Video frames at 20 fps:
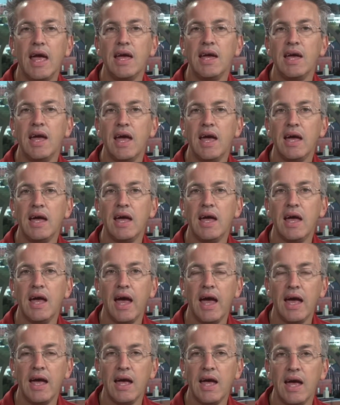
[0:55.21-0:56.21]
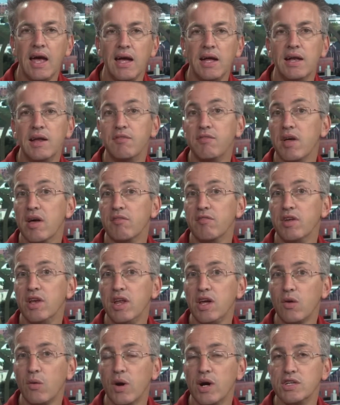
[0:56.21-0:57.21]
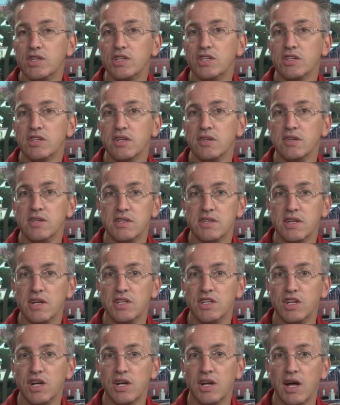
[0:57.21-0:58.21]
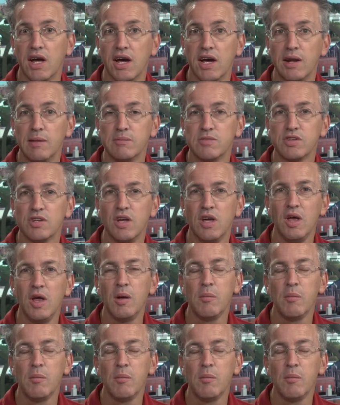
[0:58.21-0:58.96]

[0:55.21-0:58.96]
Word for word: eight eight eight eight if you have any questions on these agenda items.